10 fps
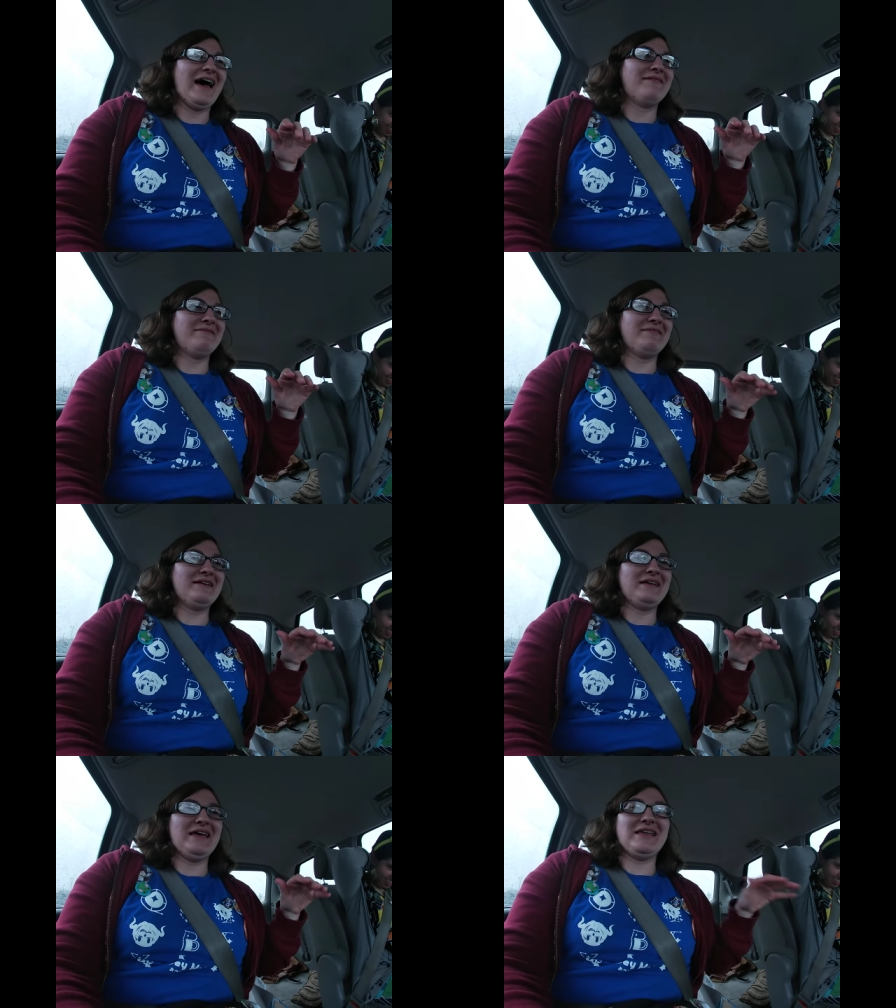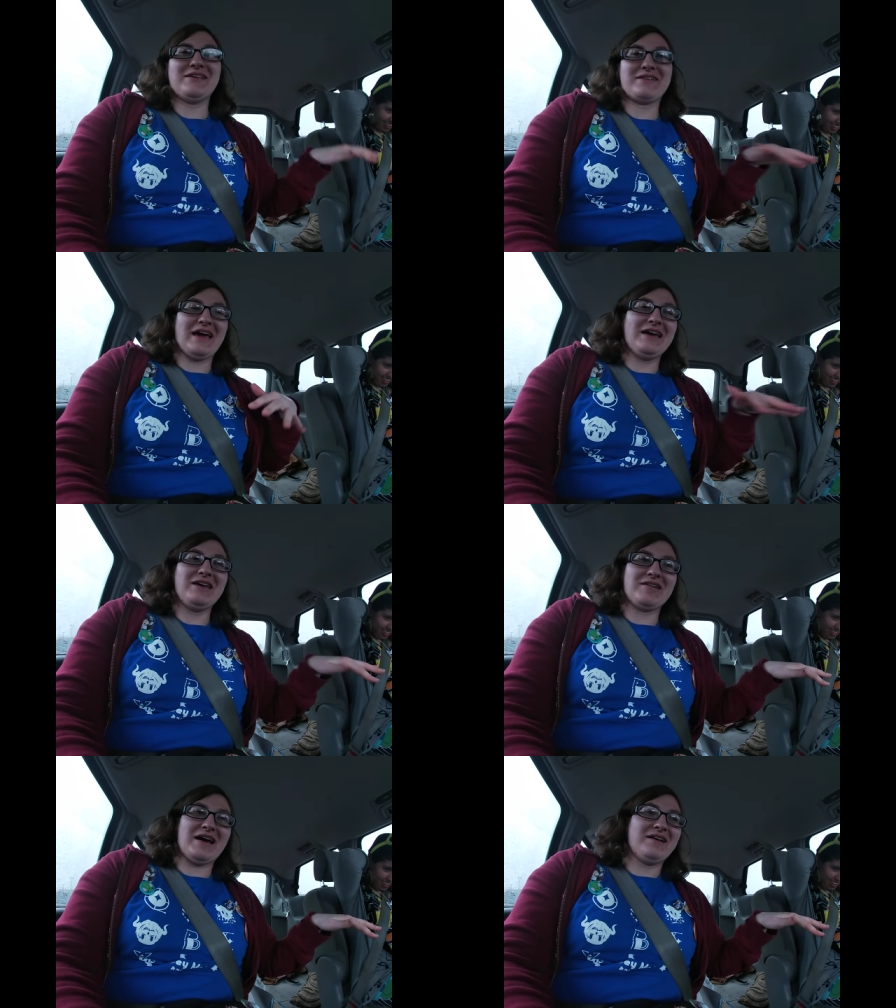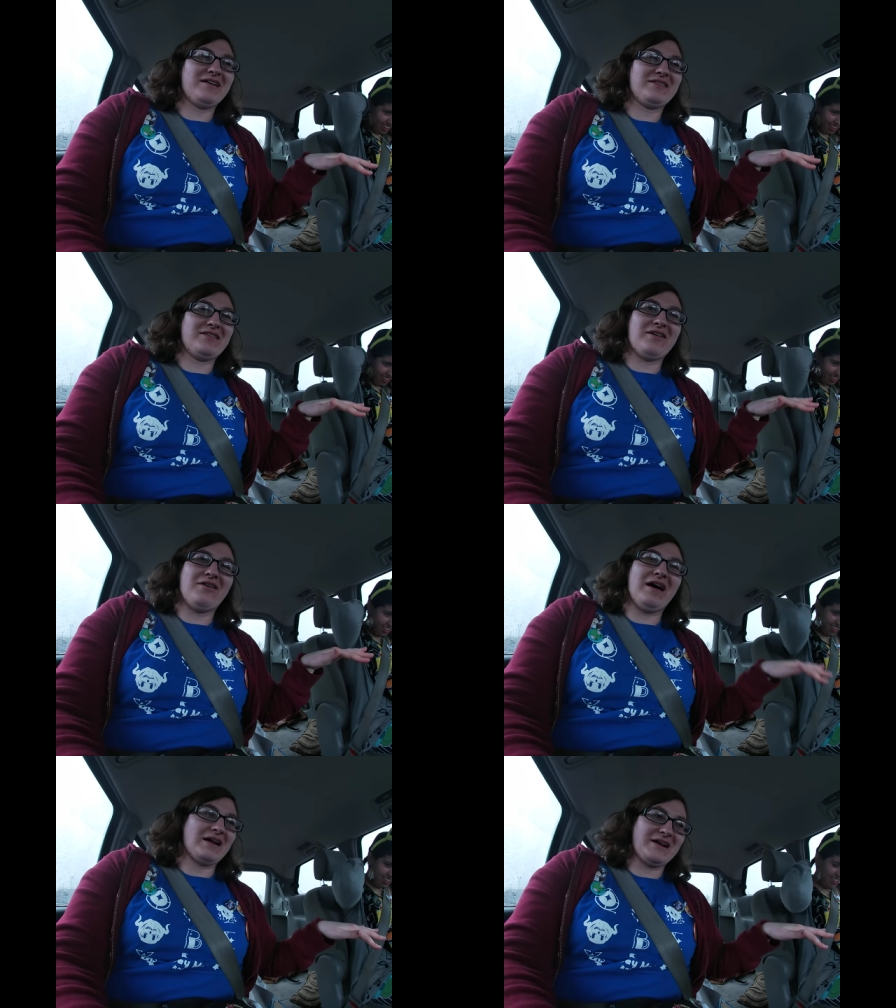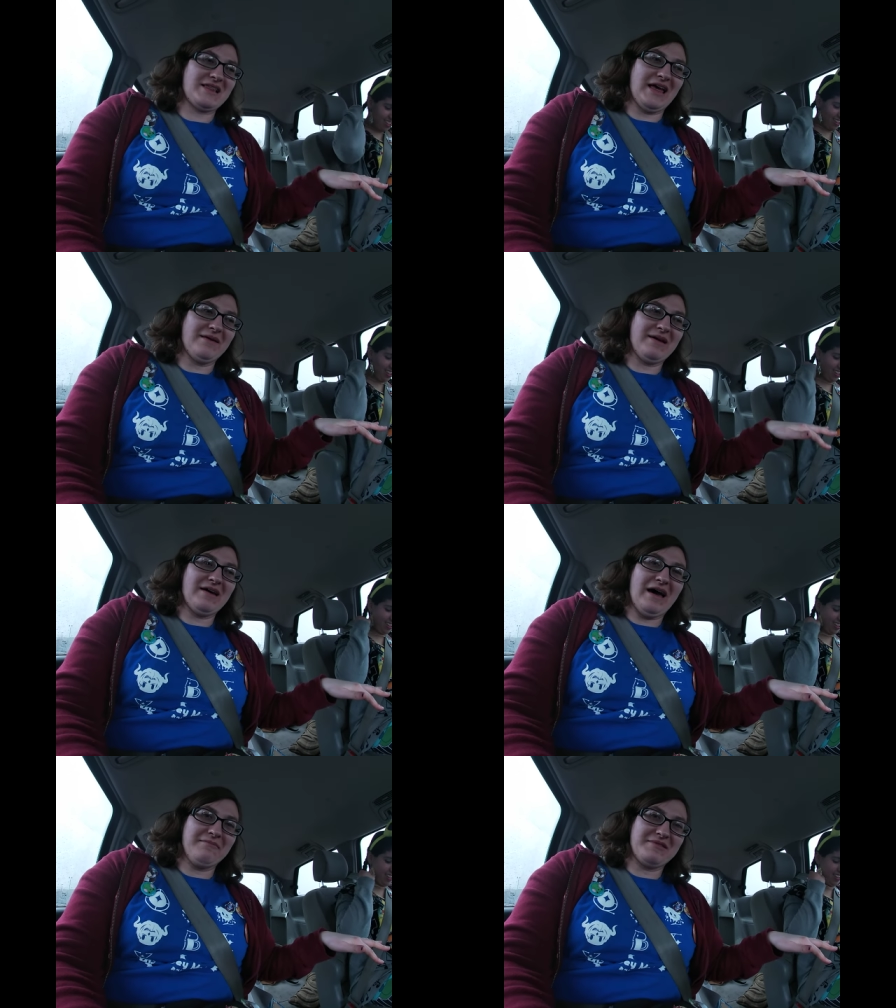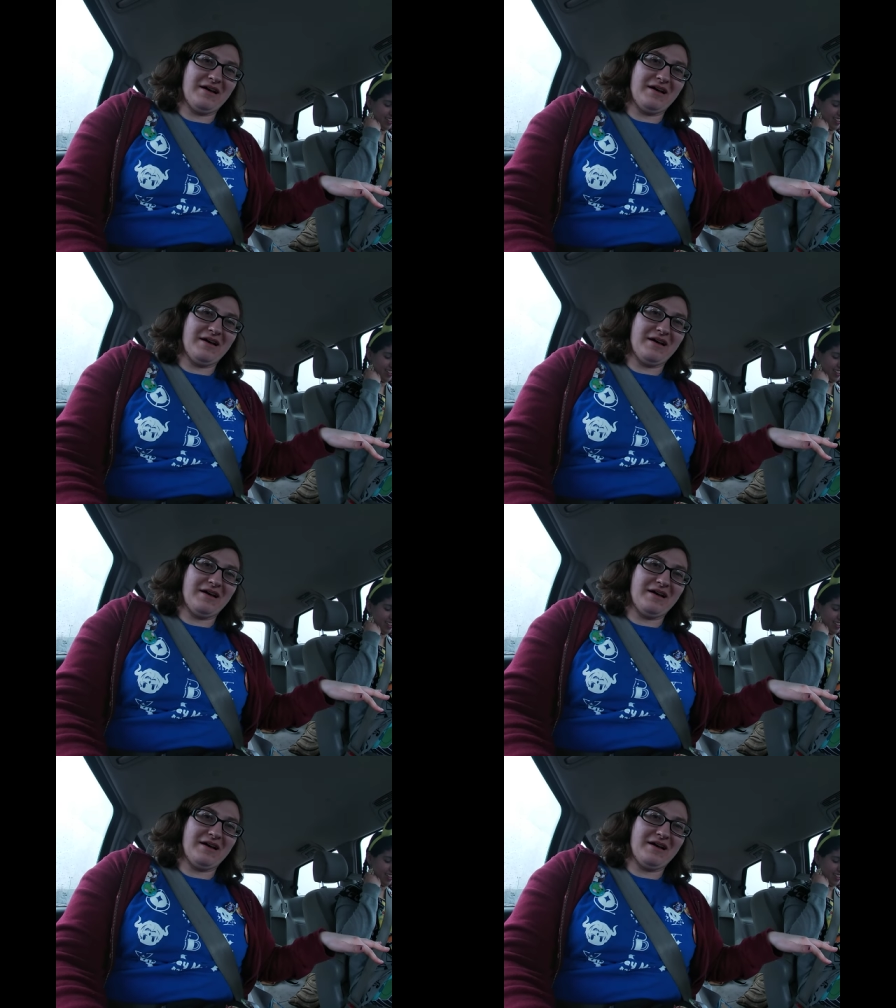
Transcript: um, it's okay. You guys don't understand me. I'm